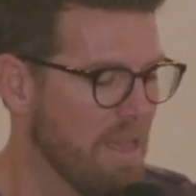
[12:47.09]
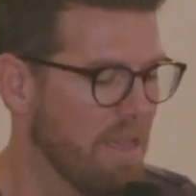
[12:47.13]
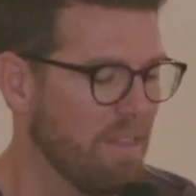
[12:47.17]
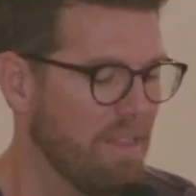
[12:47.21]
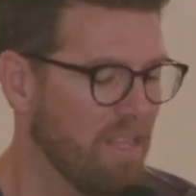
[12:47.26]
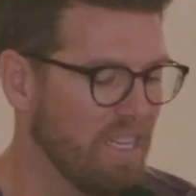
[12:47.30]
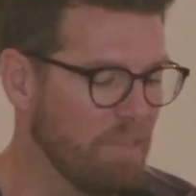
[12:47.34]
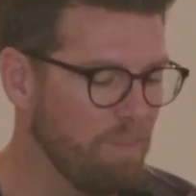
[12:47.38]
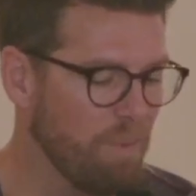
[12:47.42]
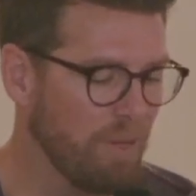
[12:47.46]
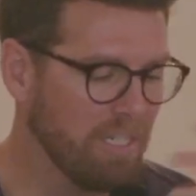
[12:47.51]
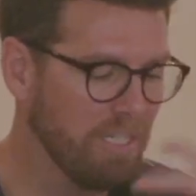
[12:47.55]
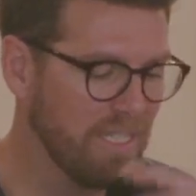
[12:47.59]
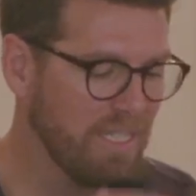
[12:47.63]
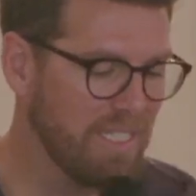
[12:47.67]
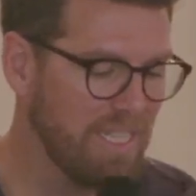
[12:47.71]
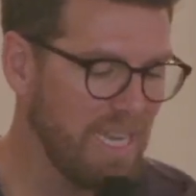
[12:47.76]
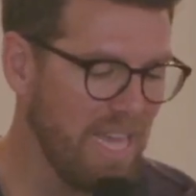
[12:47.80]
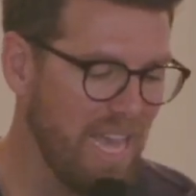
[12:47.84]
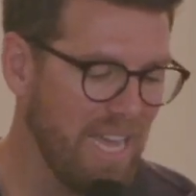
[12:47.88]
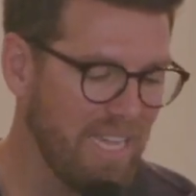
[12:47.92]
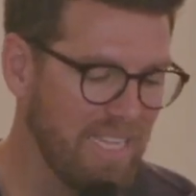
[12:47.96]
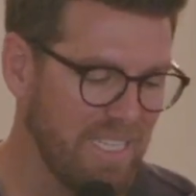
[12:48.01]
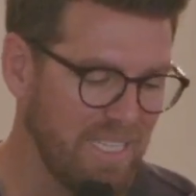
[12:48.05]
This brings us
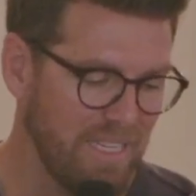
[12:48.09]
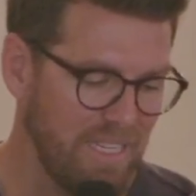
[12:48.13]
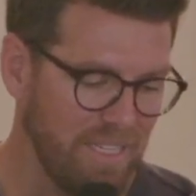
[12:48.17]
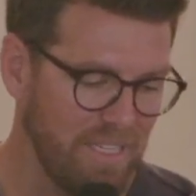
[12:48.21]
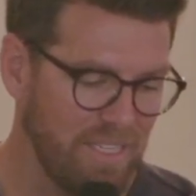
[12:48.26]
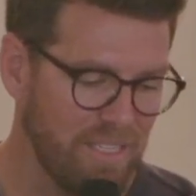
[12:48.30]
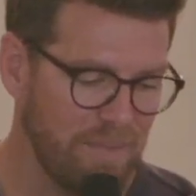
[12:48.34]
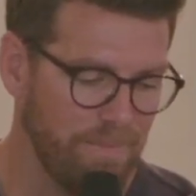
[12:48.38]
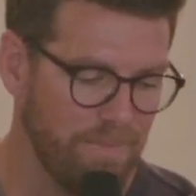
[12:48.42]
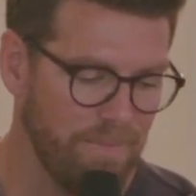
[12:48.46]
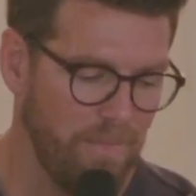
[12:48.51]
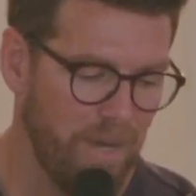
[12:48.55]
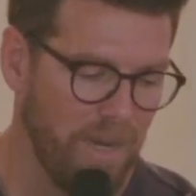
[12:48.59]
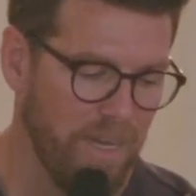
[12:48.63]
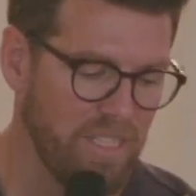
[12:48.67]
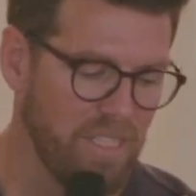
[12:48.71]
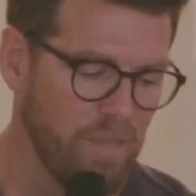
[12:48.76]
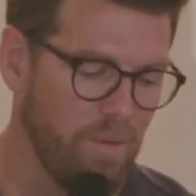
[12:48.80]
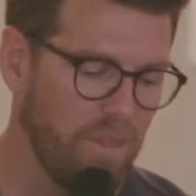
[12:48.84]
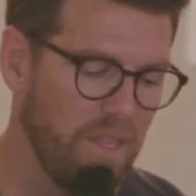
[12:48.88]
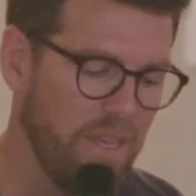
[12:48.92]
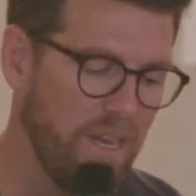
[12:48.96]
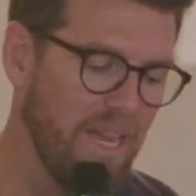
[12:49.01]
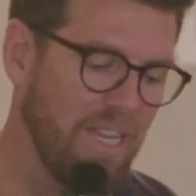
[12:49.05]
to Exodus, right?
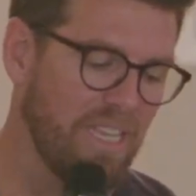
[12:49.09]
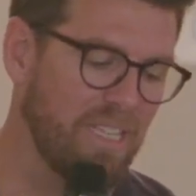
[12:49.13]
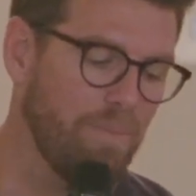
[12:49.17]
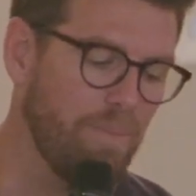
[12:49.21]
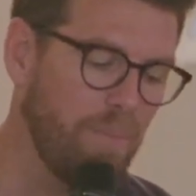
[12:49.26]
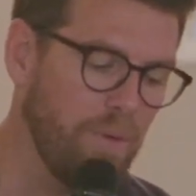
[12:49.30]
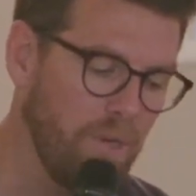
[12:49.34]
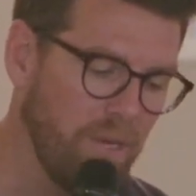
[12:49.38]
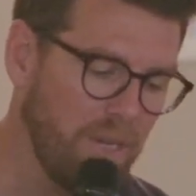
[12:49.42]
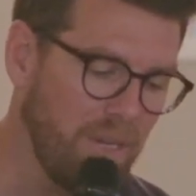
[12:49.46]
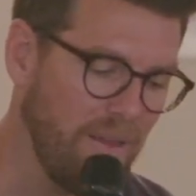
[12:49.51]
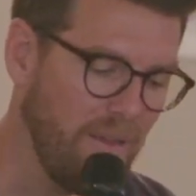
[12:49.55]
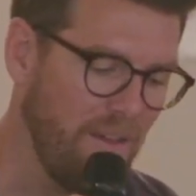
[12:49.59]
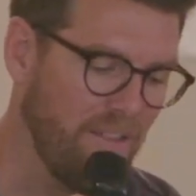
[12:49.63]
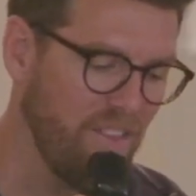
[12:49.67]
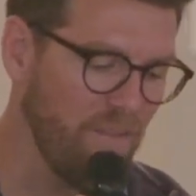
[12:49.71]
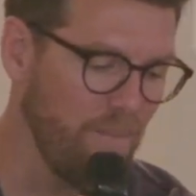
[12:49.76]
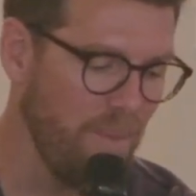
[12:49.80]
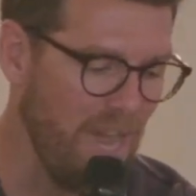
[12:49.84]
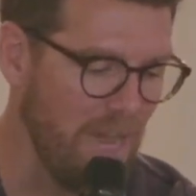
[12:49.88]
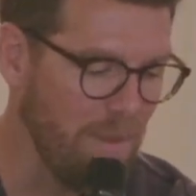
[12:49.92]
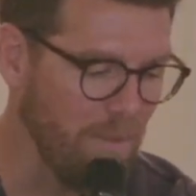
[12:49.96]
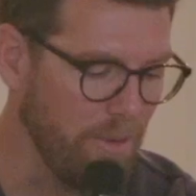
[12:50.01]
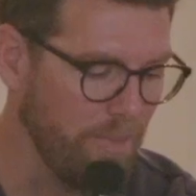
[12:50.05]
So we're in the next book of the
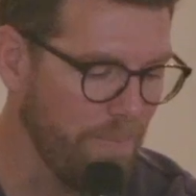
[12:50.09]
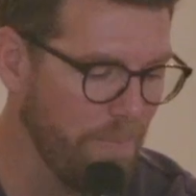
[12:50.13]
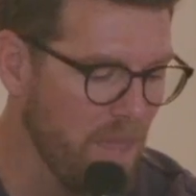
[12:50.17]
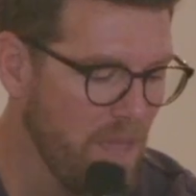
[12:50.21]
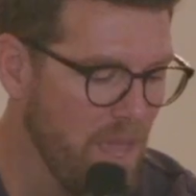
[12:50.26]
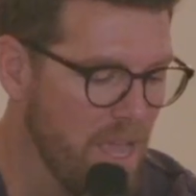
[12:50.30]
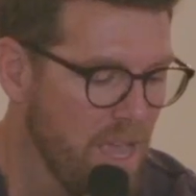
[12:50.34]
Bible.